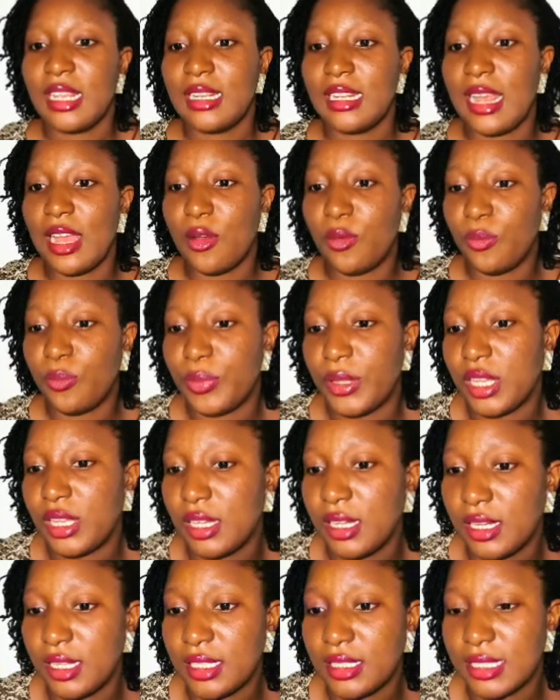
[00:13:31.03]
Now
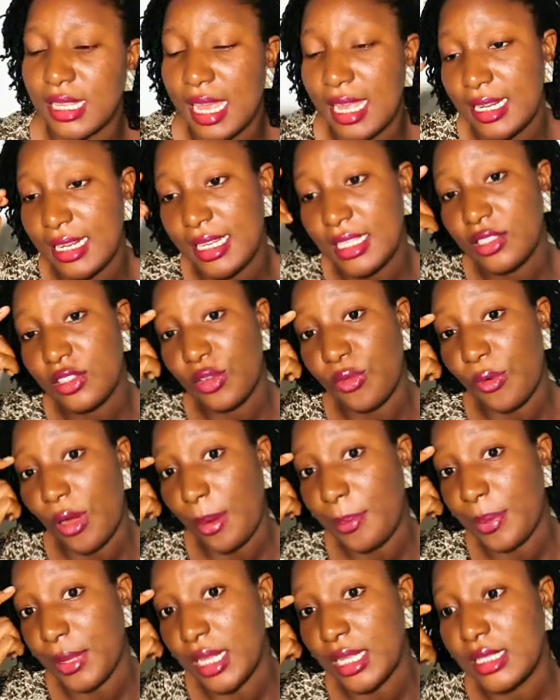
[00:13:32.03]
because I didn't
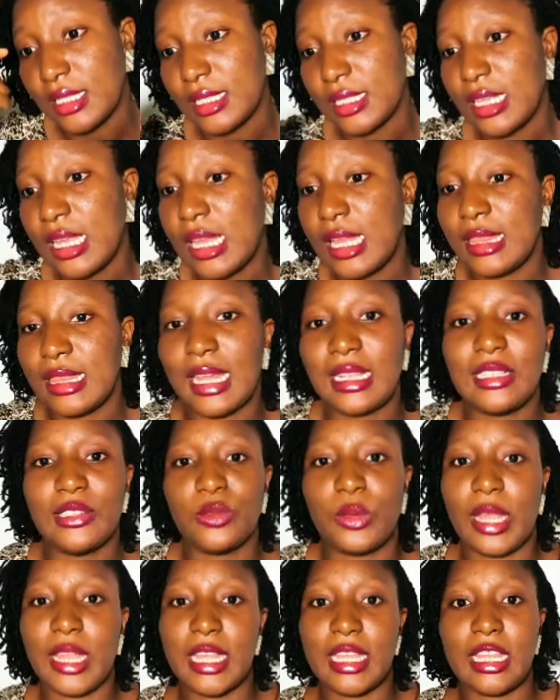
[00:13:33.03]
wrap it, that
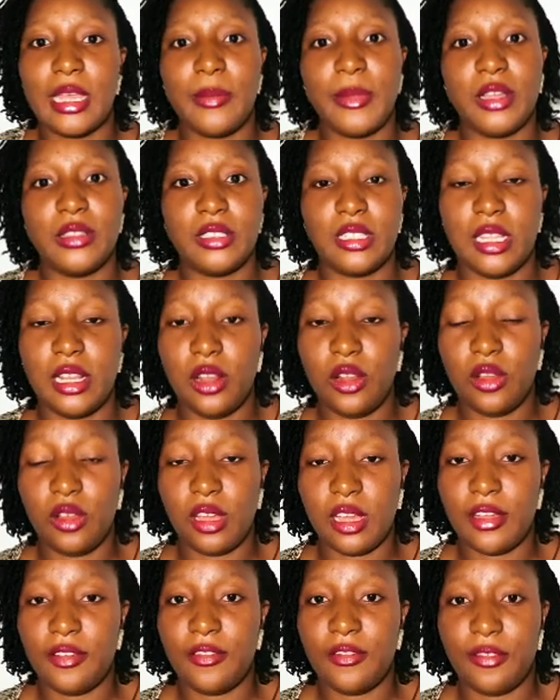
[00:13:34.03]
is why it came out in
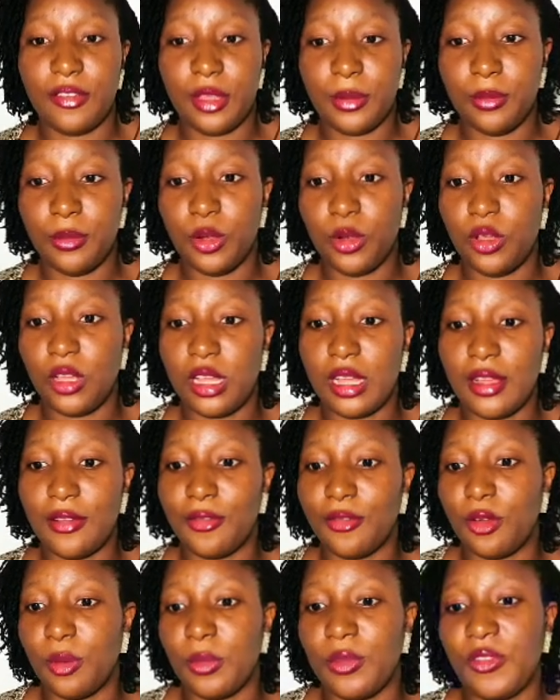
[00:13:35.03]
longer
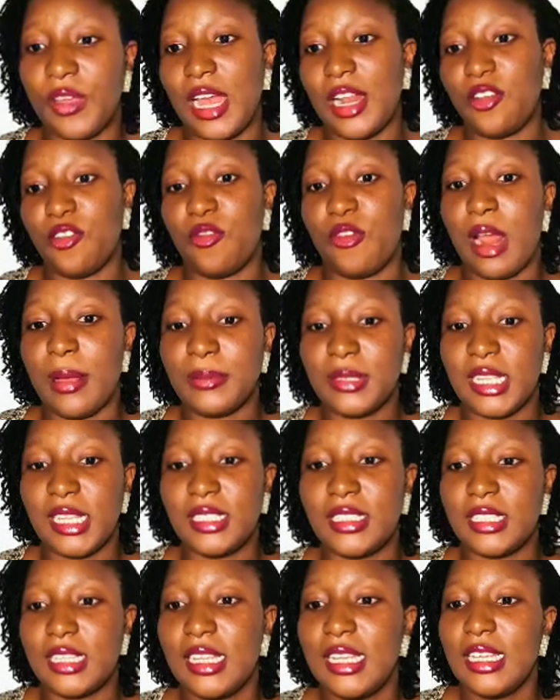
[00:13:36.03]
form. If I had wrapped
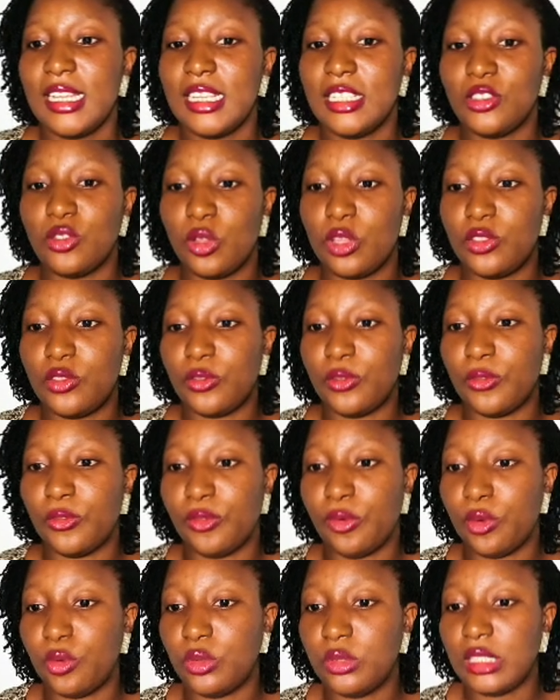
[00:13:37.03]
it, it's going to
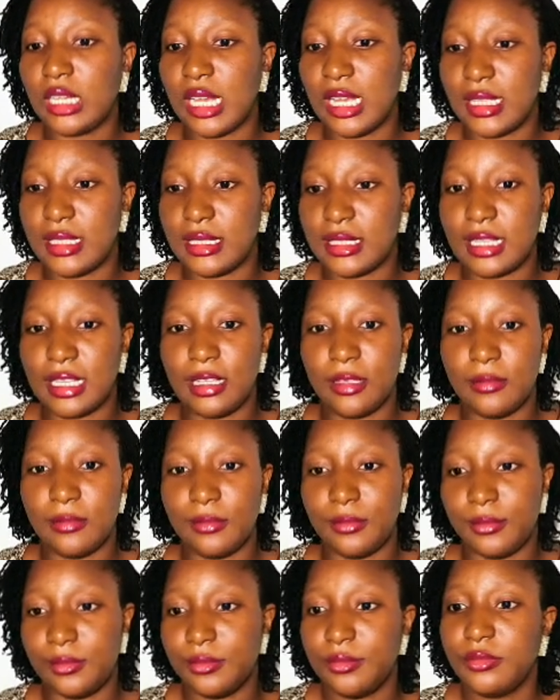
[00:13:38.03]
fold as
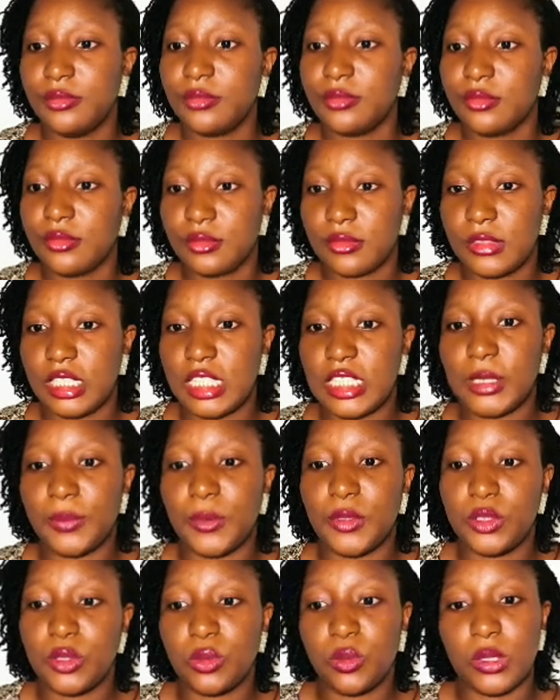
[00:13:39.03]
this
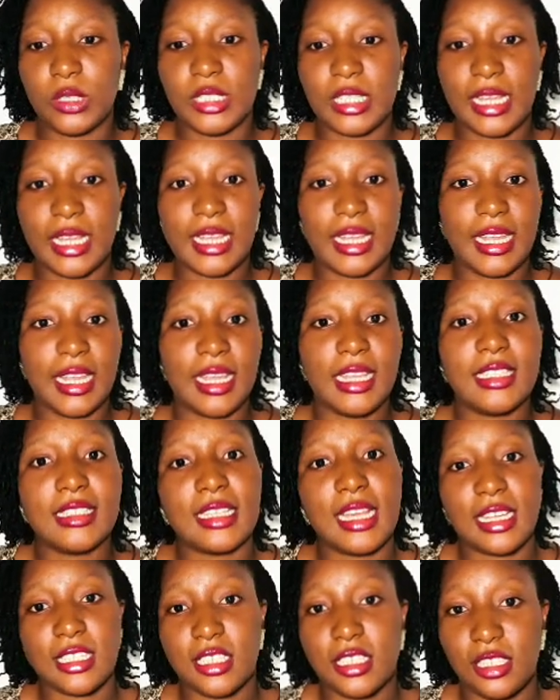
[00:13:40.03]
bottle water here is
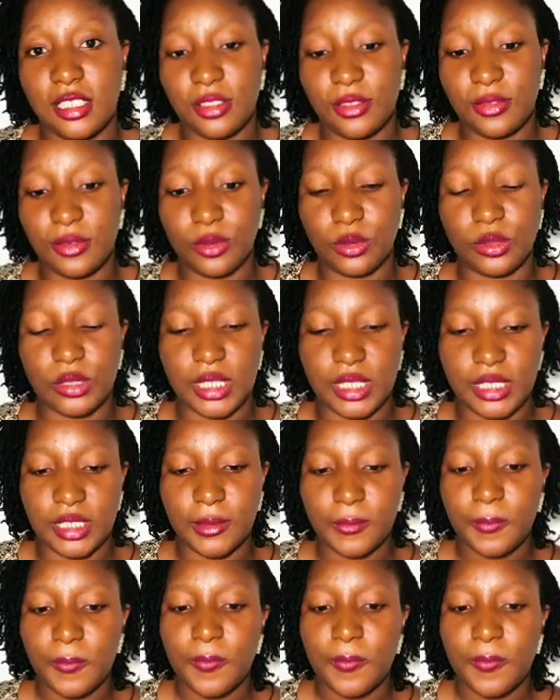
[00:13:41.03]
actually folded.